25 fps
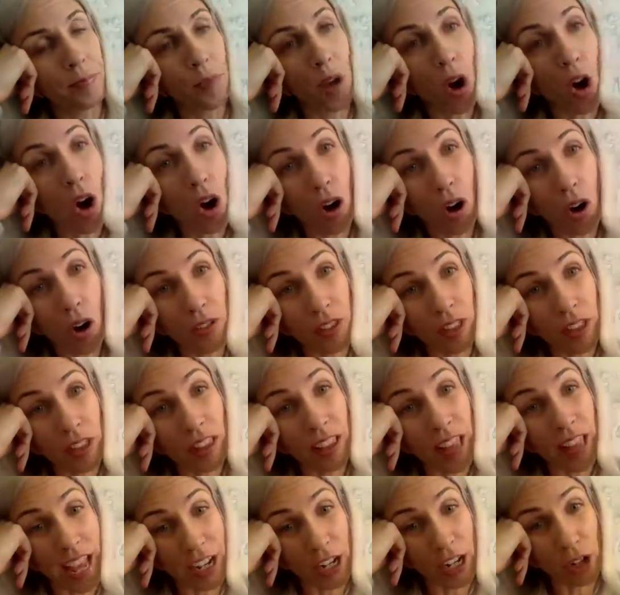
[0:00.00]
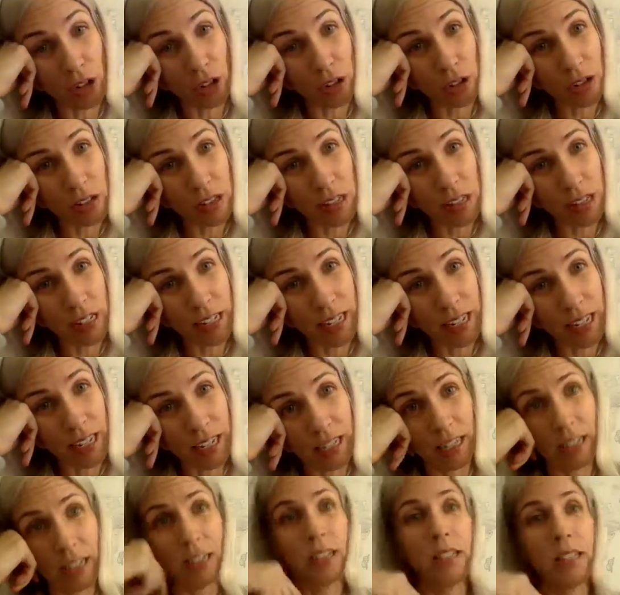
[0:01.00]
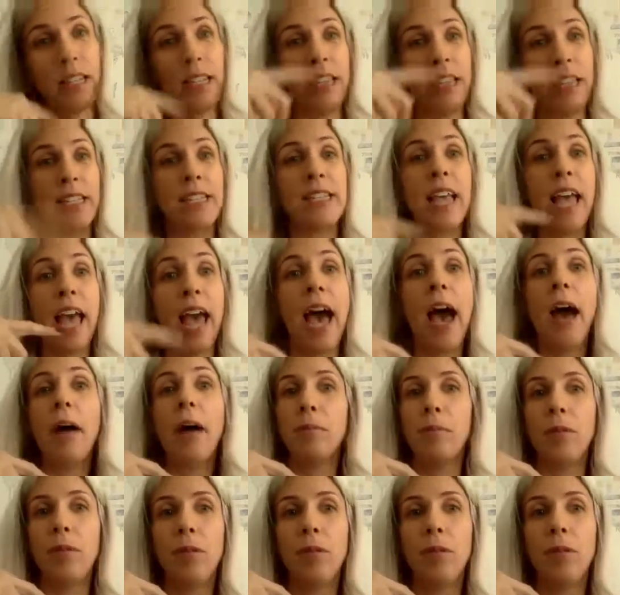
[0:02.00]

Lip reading: all the likers into this app.